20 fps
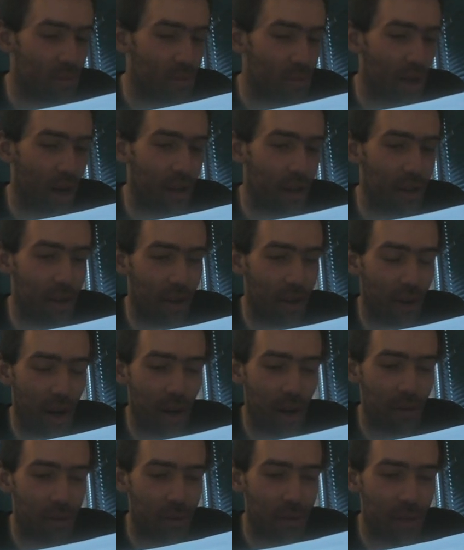I don't know how
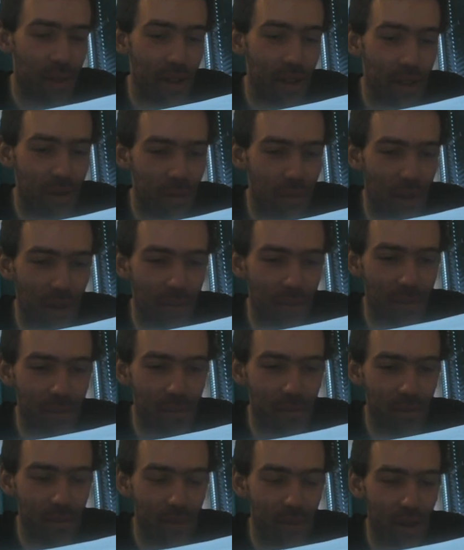to read this one.
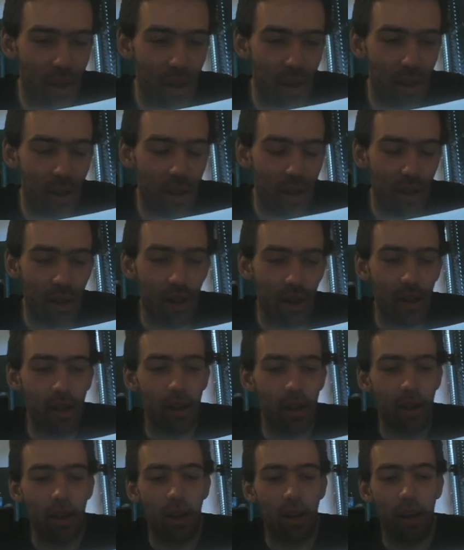
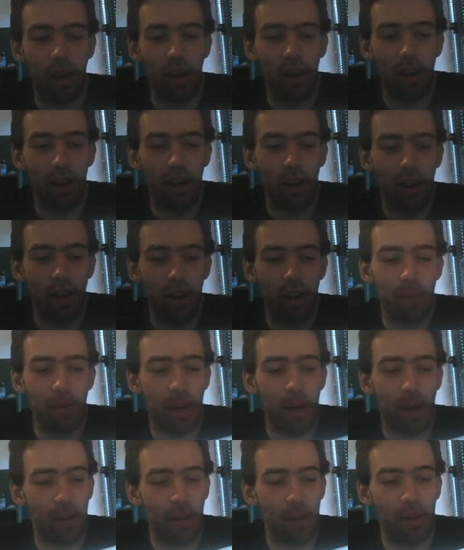Uh, but
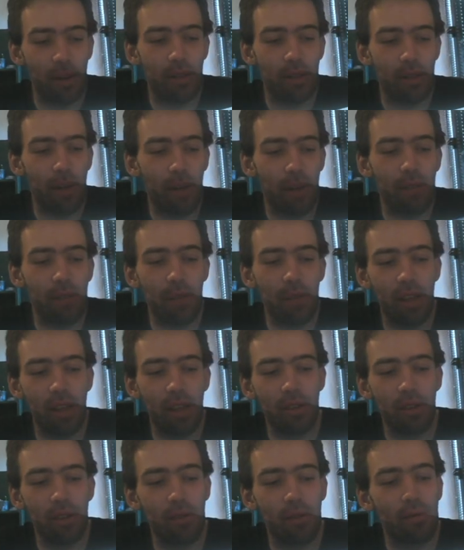anyways, it might
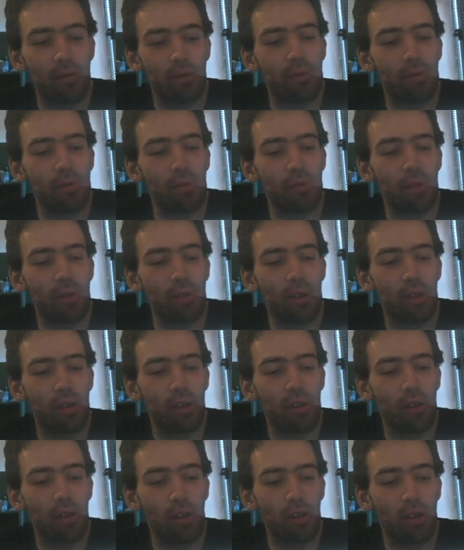mean
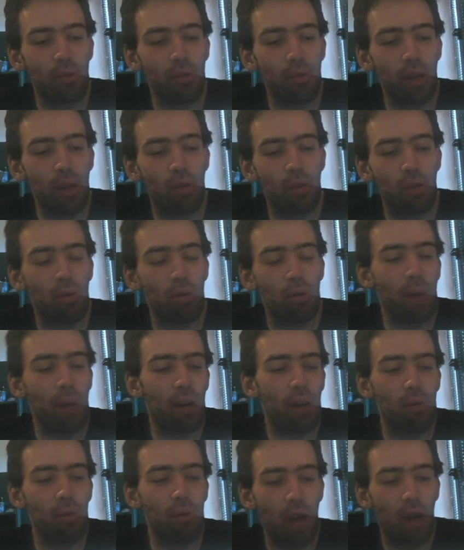yumitul
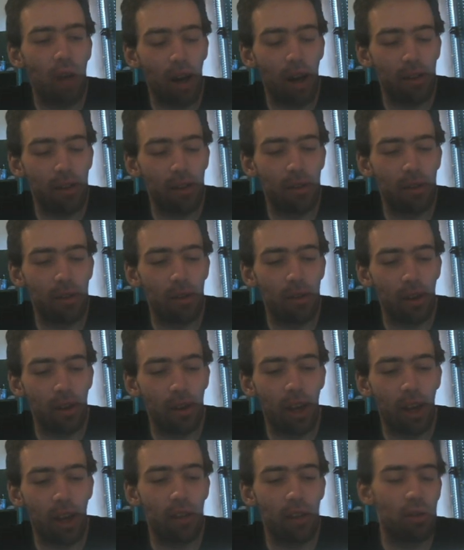makhluqat.
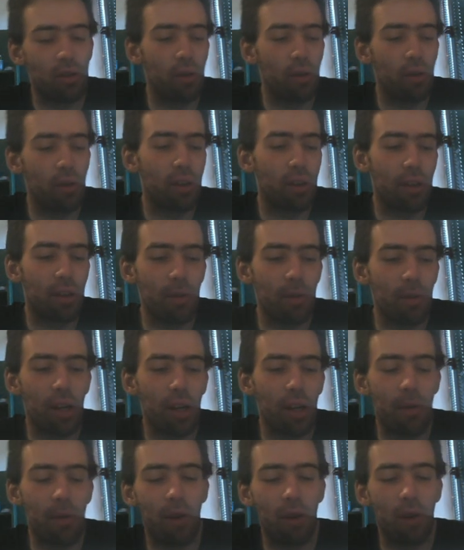Okay, so it's something
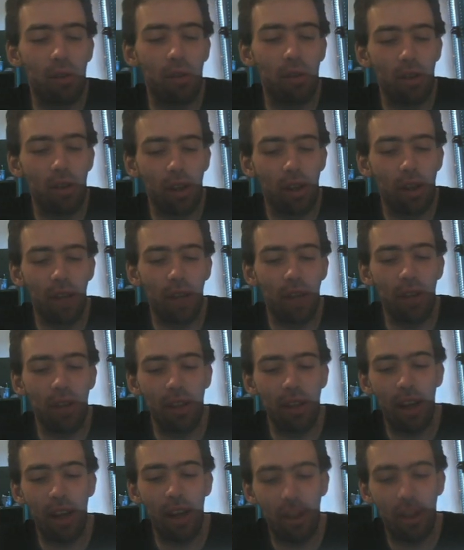about giving
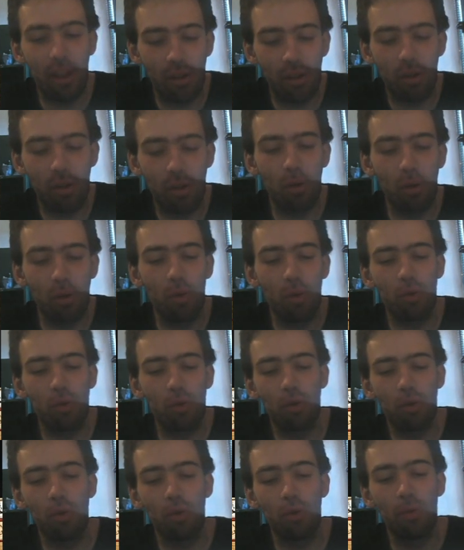death to
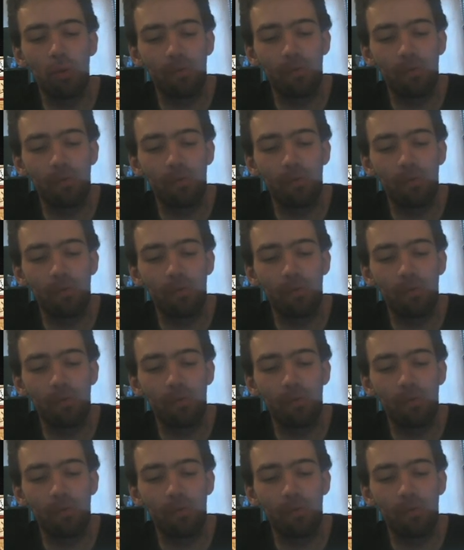to